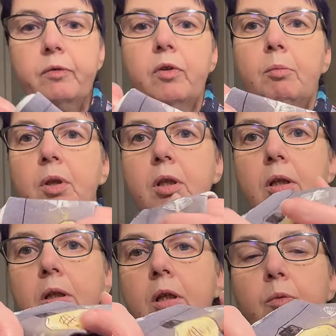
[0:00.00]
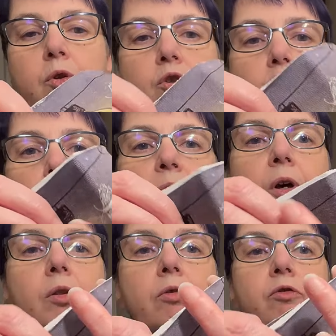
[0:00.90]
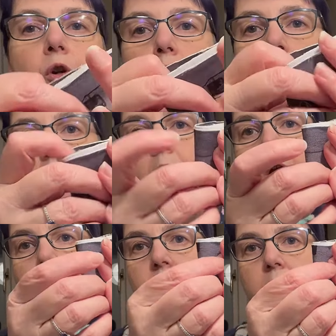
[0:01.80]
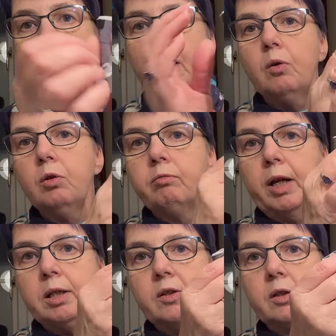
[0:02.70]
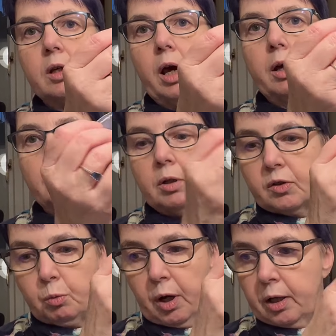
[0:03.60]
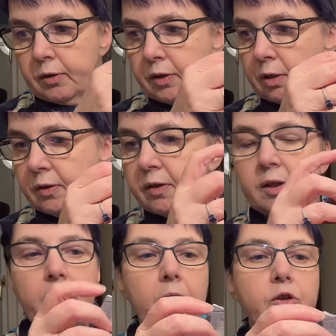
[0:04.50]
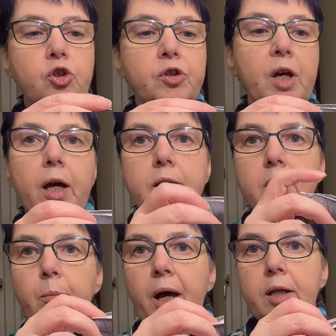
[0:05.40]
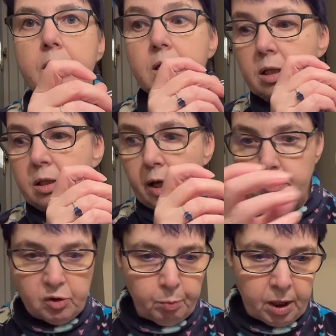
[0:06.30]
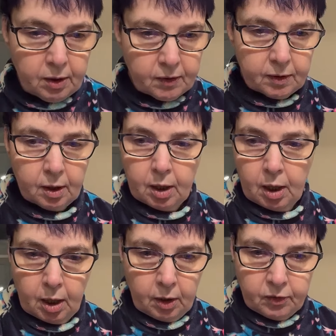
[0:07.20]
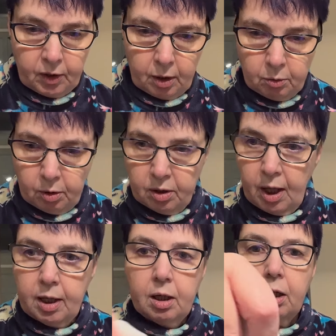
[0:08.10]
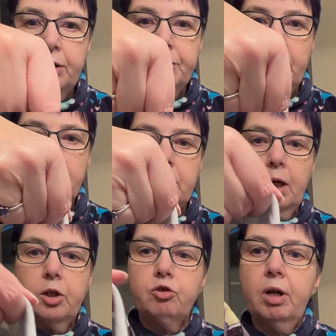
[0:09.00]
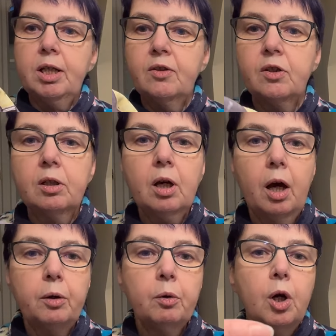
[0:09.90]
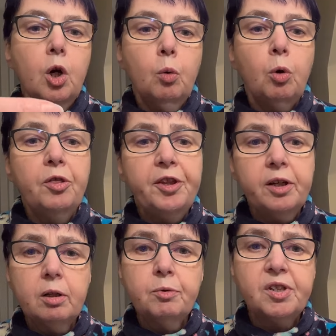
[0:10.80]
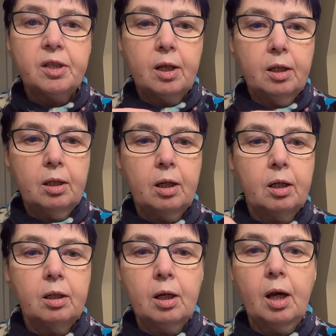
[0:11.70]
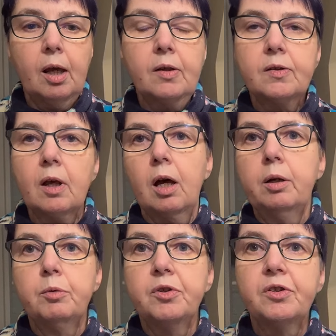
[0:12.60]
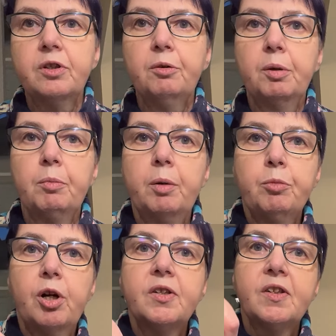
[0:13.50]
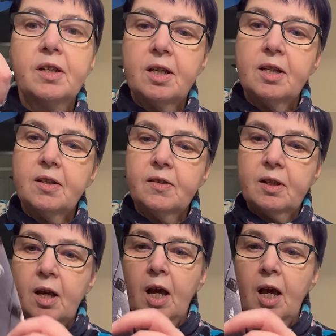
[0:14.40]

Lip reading: of them. I think the other one's dropped on the floor. So they're all ready to go as well. So as I say, I shot ahead in the pattern and did those bits. So they are done and ready to go. One thing I was thinking as I was doing my pressing is,